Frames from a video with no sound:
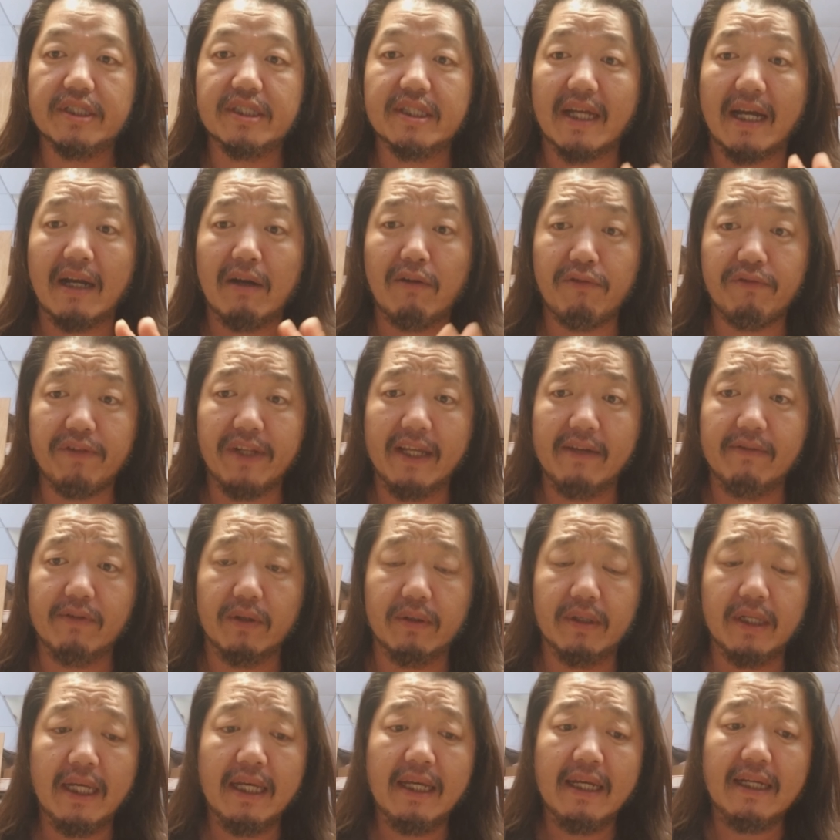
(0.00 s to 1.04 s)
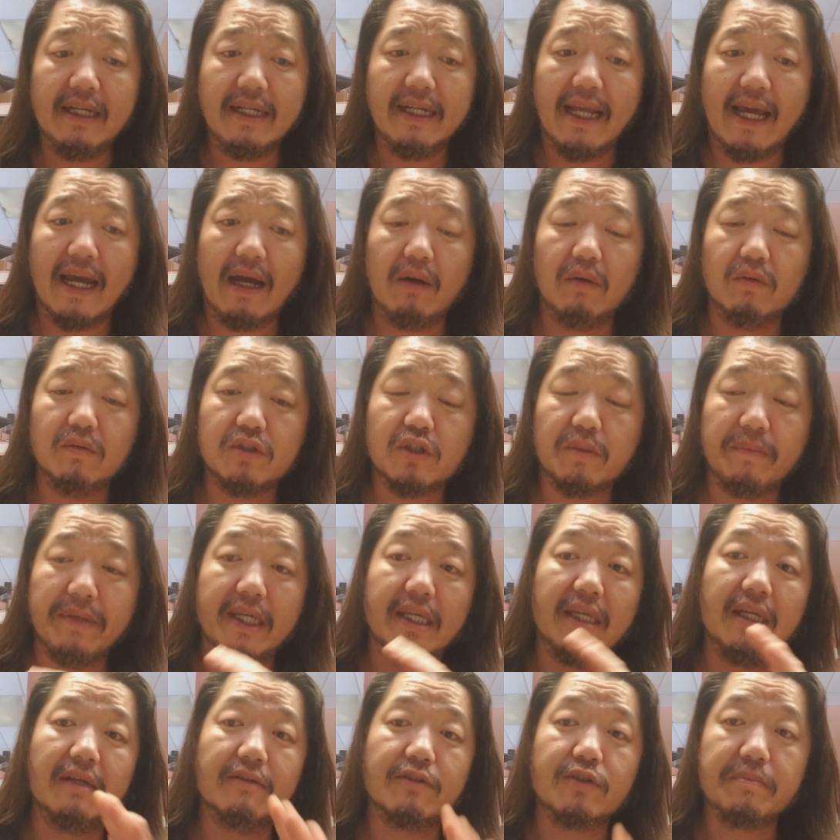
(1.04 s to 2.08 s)
style flavor. Now,
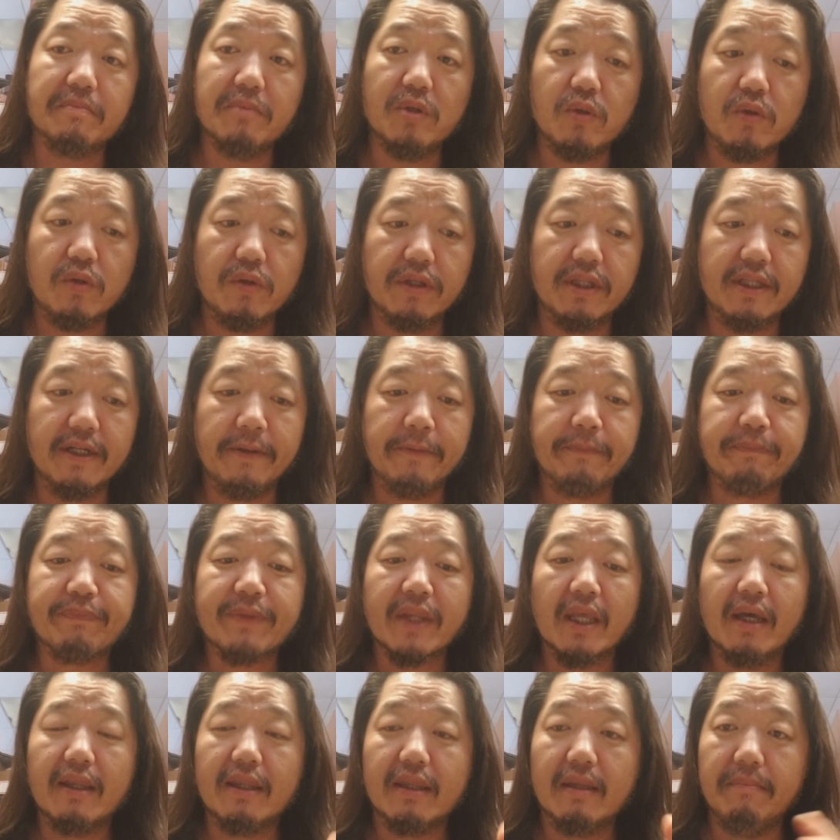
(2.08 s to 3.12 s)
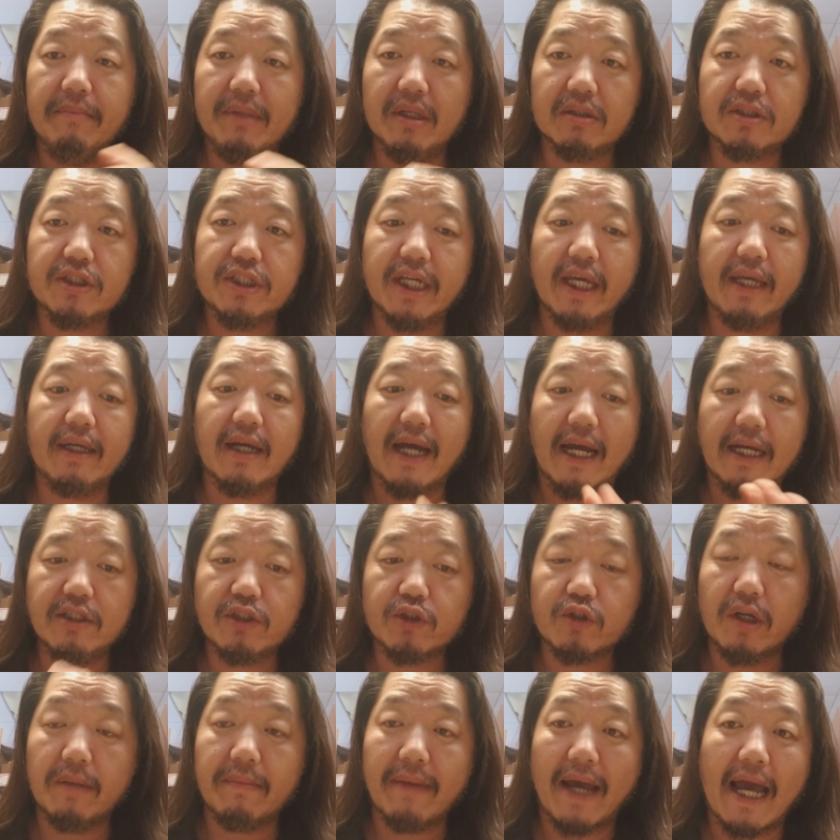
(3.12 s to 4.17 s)
speaking of smooth, the milkshake
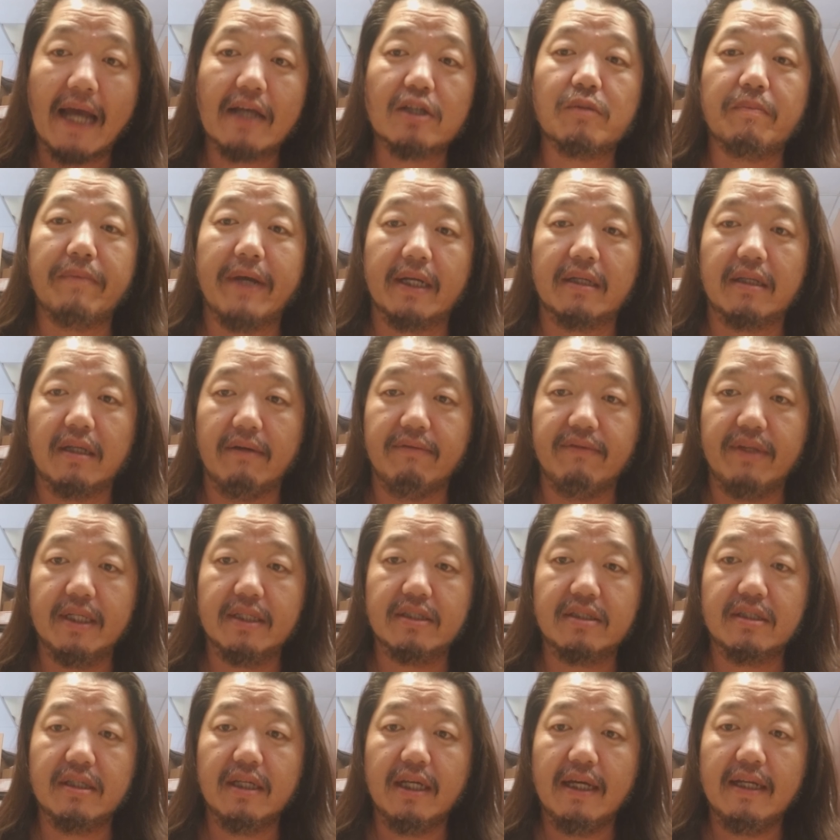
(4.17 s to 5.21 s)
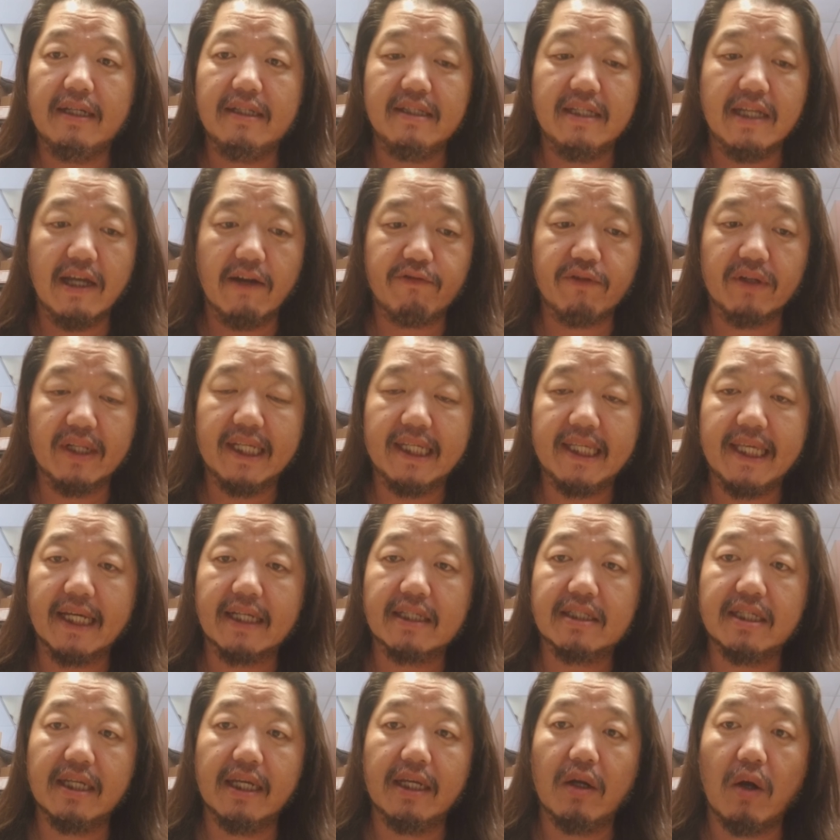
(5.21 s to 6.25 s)
ice cream aspect of this definitely
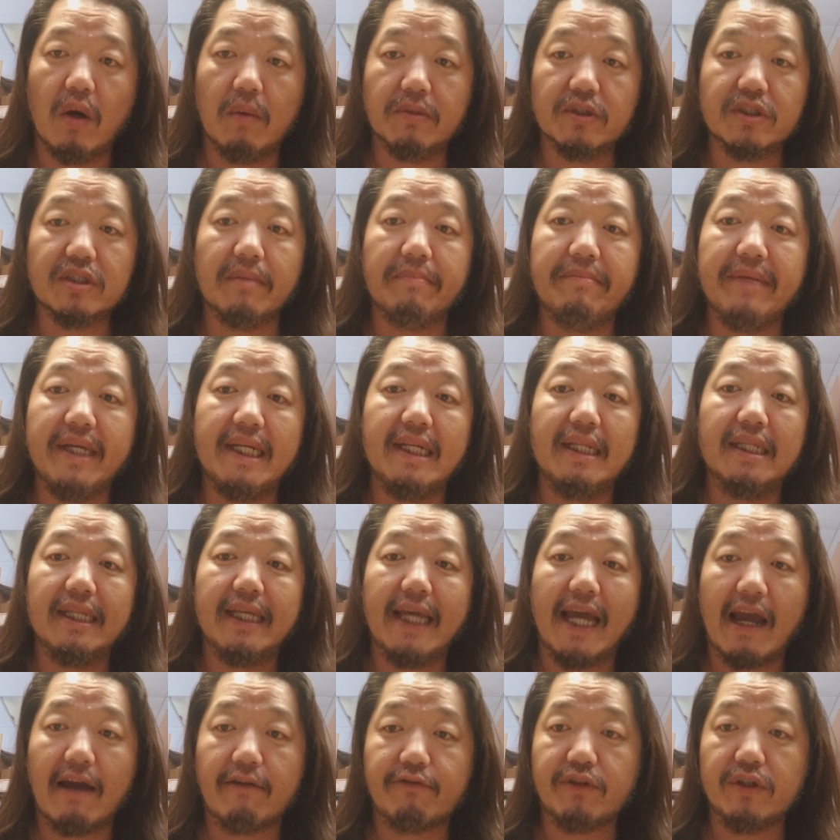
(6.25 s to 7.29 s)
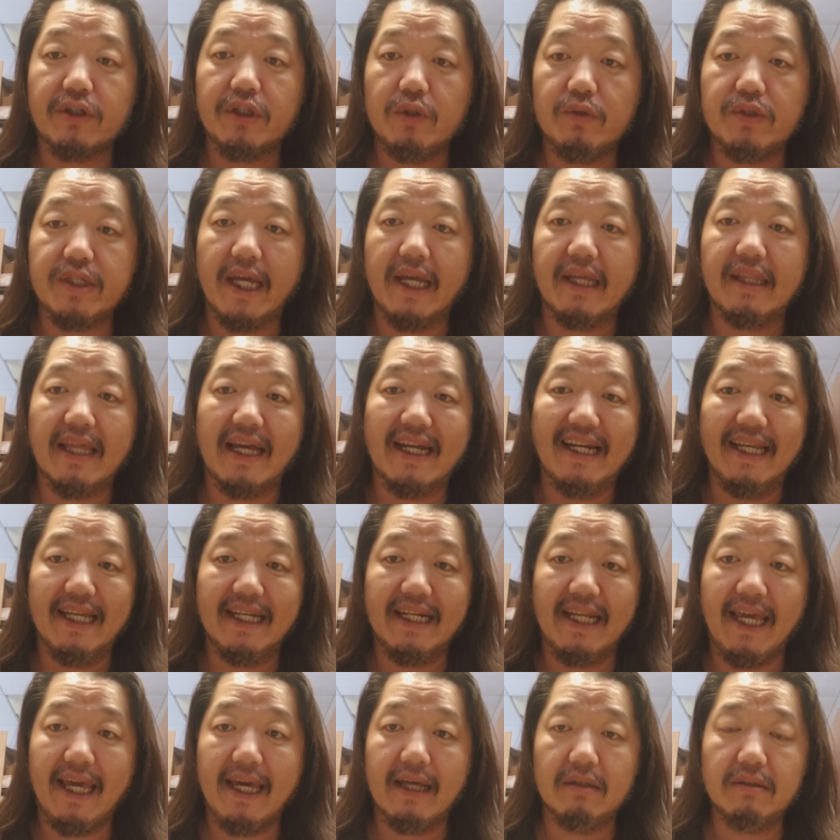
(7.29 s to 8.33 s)
kicks in almost immediately after you take that
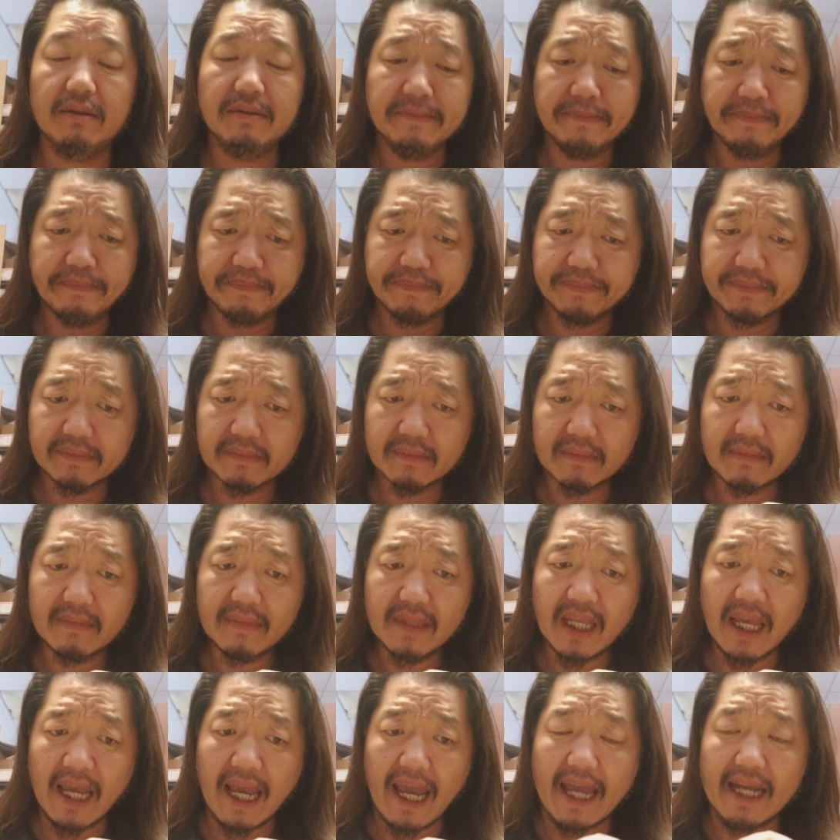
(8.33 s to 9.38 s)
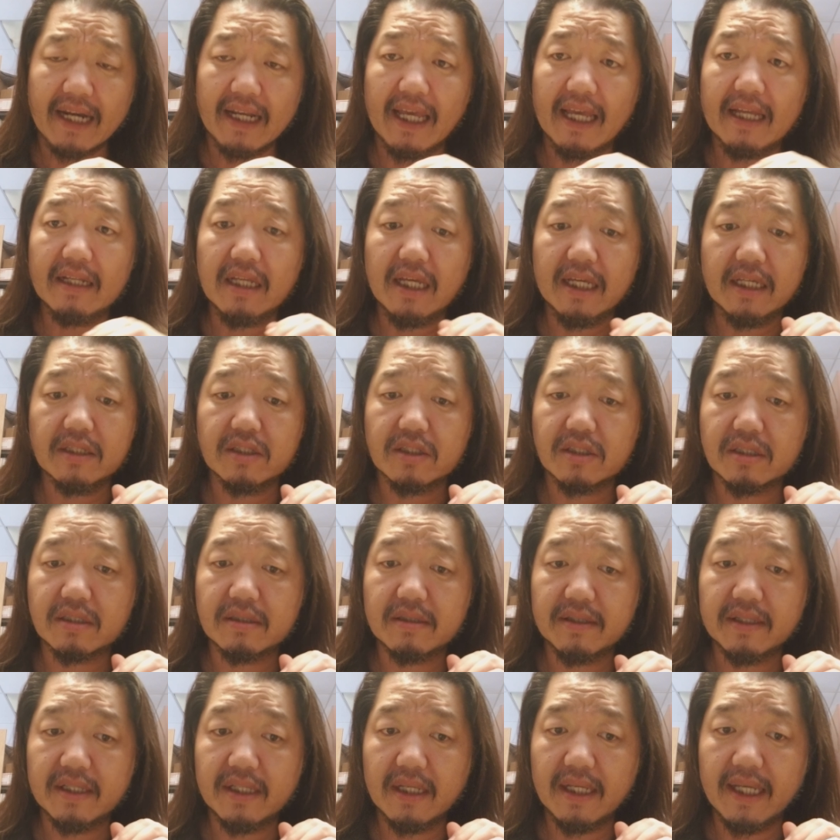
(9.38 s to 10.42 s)
inhale. And it is
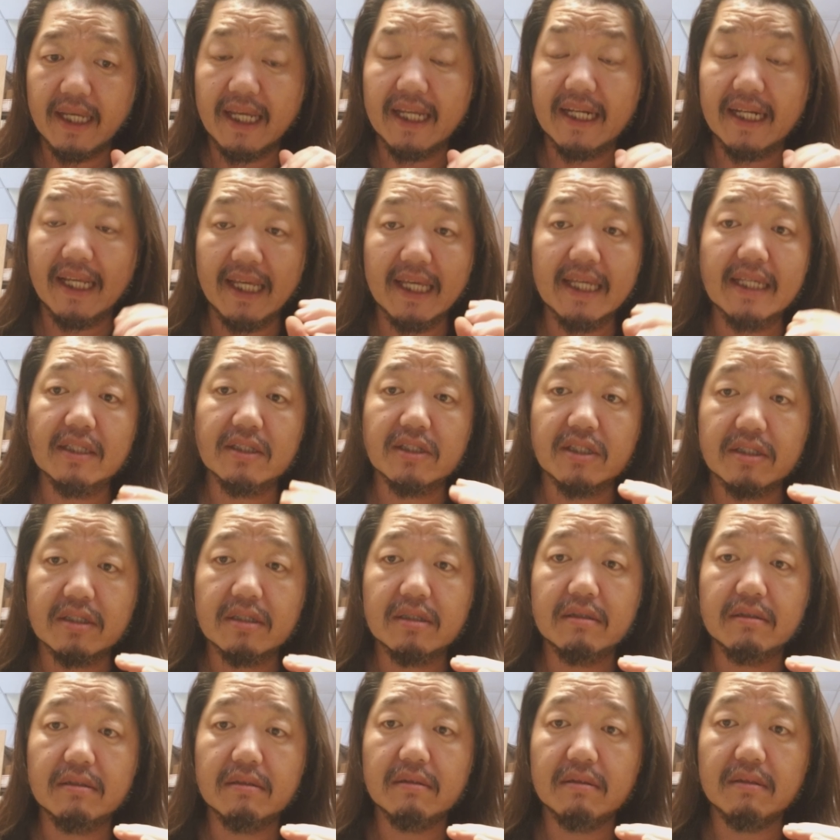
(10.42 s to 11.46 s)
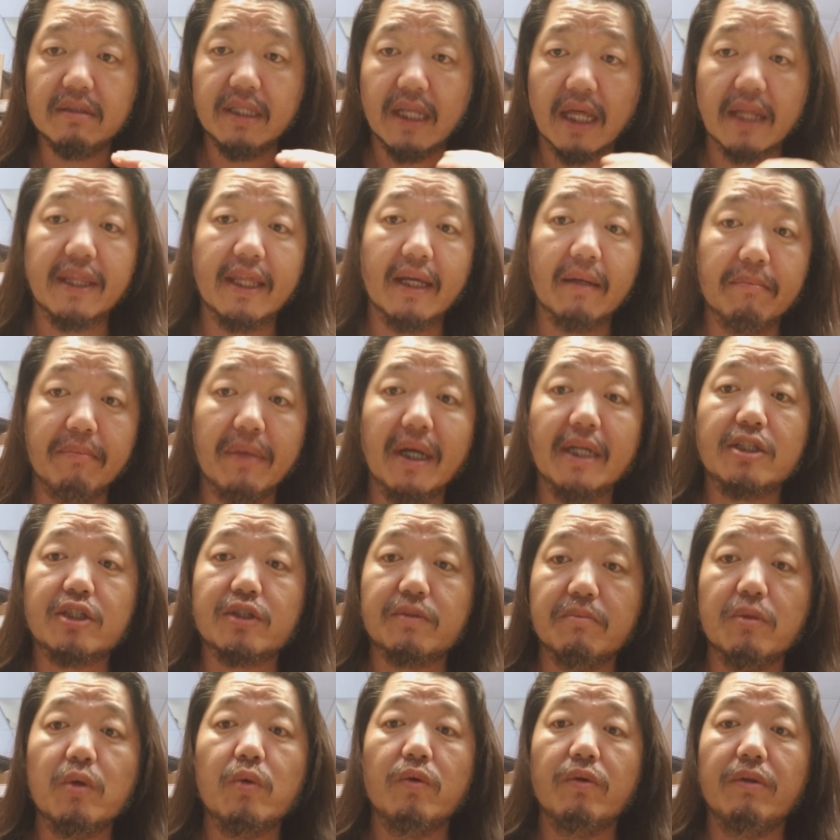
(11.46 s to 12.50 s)
it is nothing but
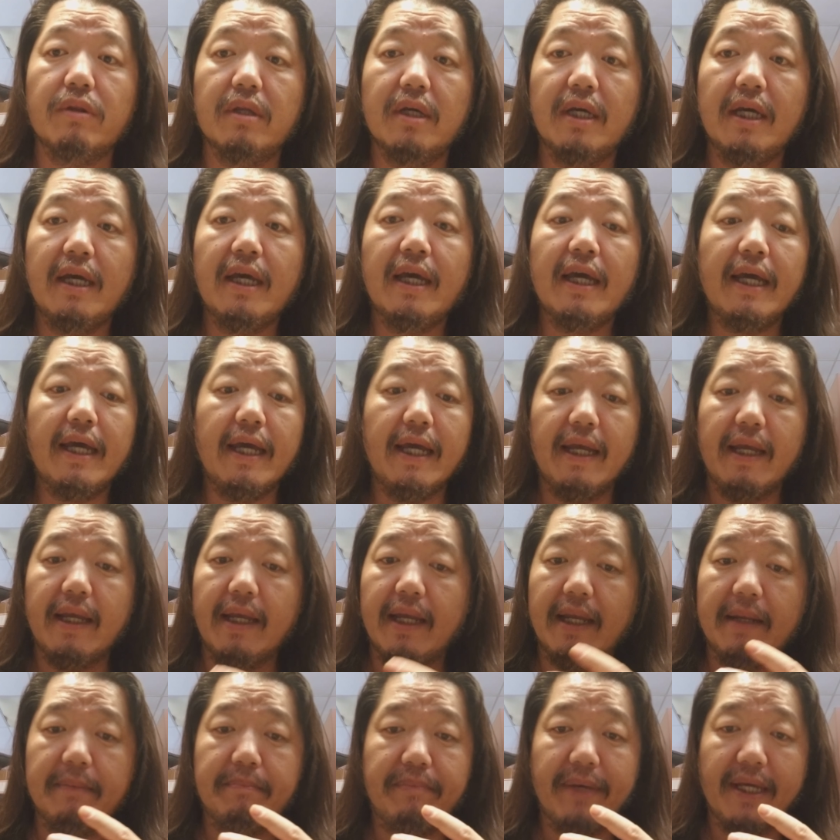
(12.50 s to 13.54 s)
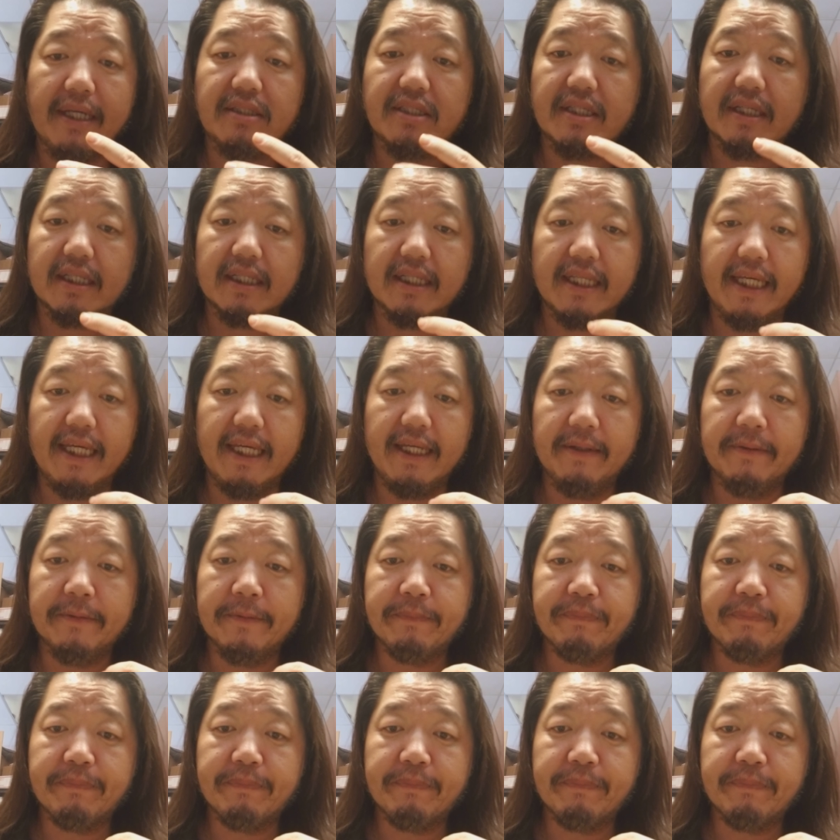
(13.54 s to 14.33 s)
smooth. It basically